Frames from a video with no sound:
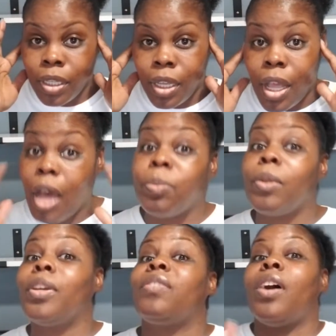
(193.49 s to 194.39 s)
I'll
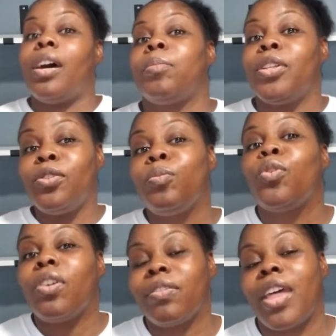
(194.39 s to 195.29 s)
probably have hubby do
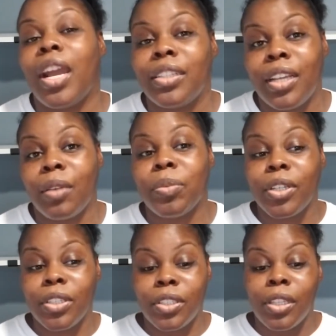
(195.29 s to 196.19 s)
more of that type
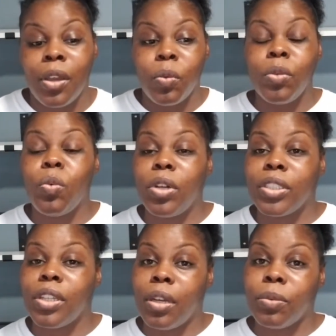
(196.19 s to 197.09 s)
because we want
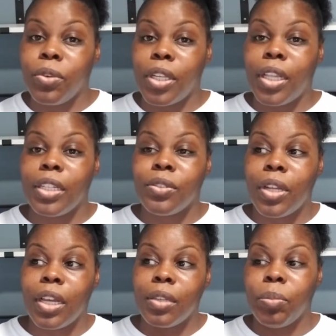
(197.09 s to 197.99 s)
to upgrade that so
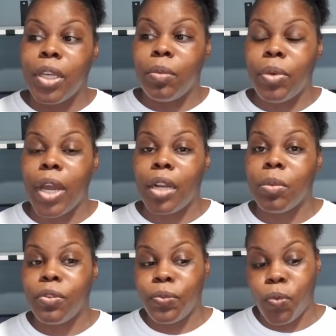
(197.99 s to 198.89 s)
that could be
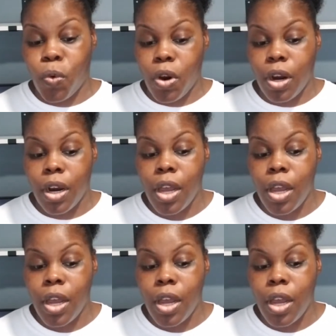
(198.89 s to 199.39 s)
compatible for